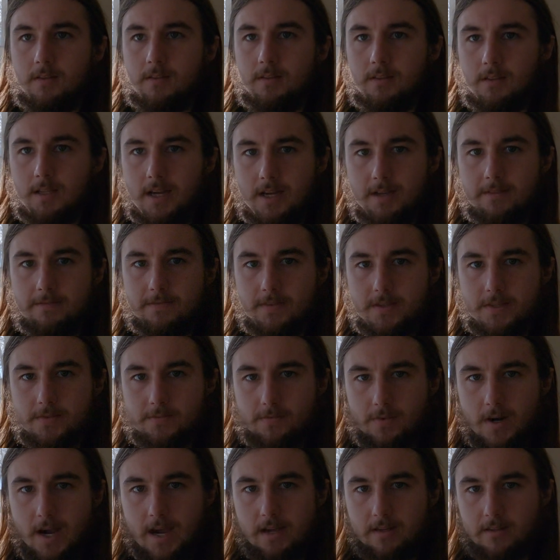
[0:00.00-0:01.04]
Life is
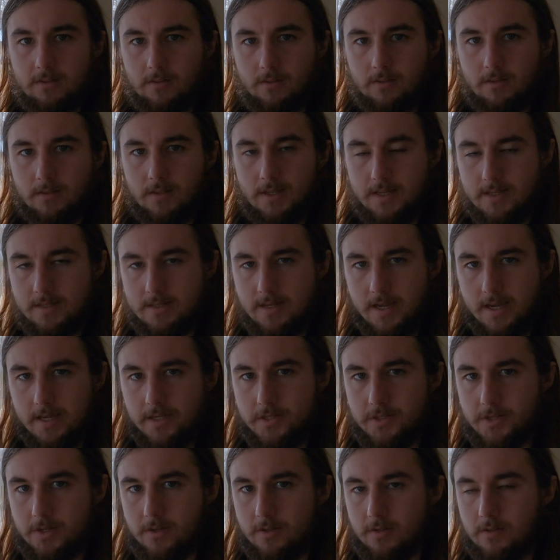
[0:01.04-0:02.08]
fractal in
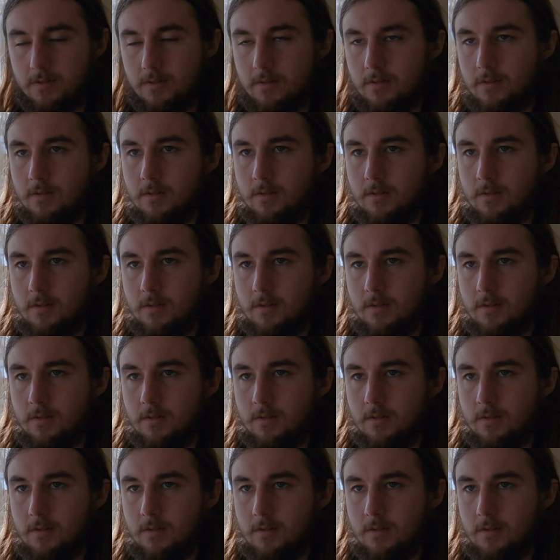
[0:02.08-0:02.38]
nature.